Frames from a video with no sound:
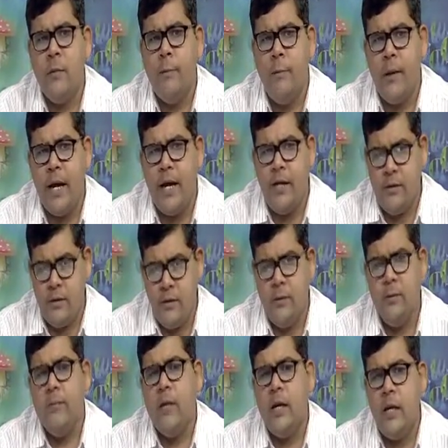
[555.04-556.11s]
bride
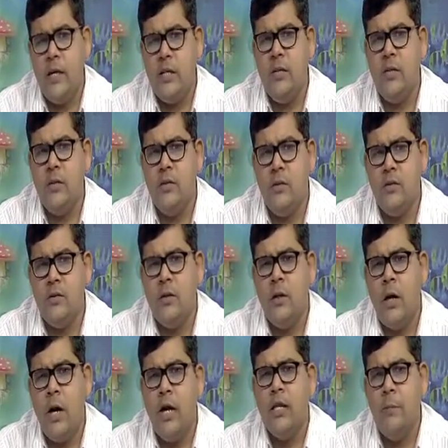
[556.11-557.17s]
18 years
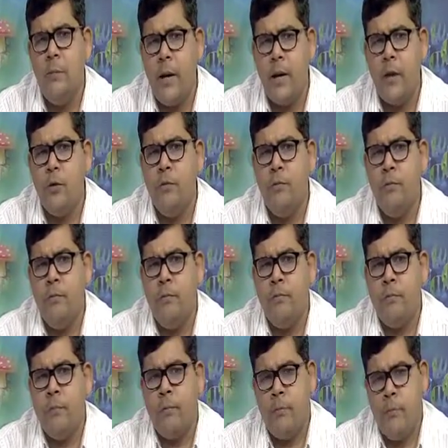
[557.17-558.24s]
or the bridegroom
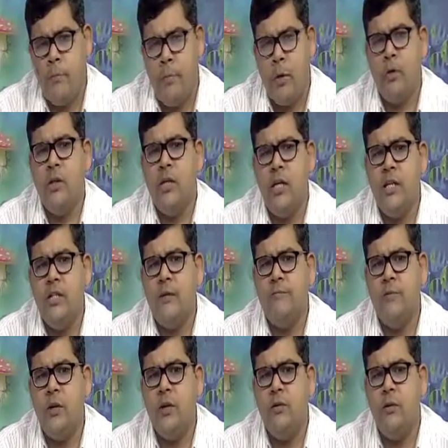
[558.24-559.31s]
below the age of
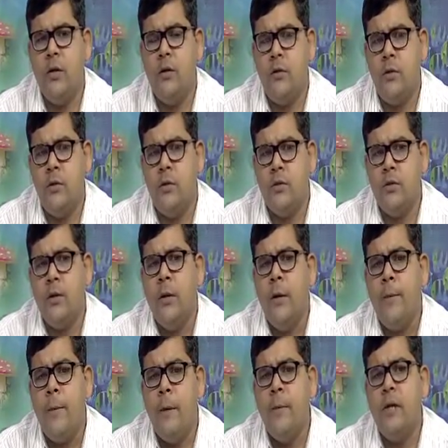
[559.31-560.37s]
21 years
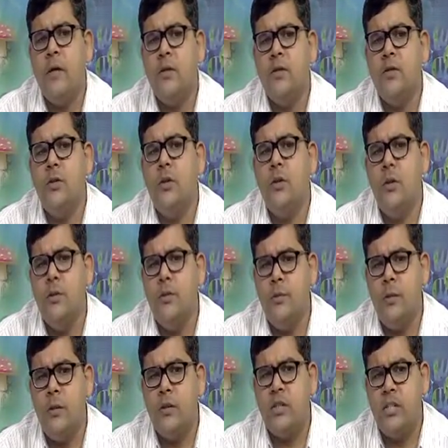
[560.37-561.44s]
will be considered to
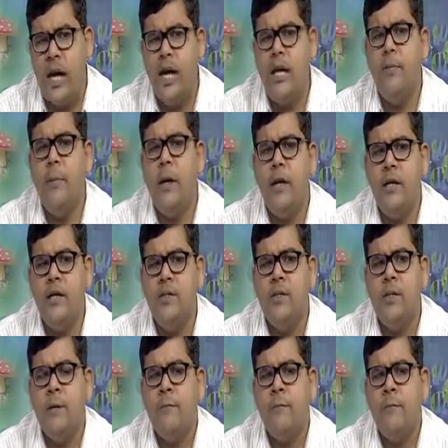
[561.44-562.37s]
be a child marriage